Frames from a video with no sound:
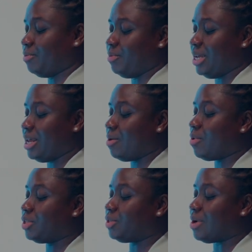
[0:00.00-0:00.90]
we
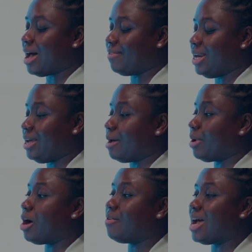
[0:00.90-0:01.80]
didn't want to have any
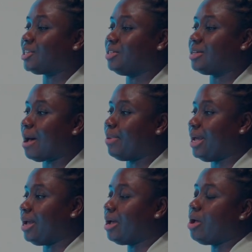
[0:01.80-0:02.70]
chemical reactions
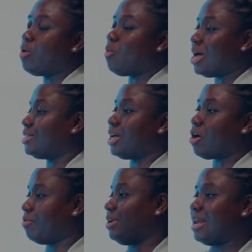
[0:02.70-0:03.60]
happening once
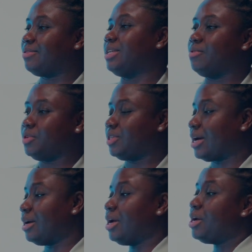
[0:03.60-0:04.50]
the coffee next the roaster.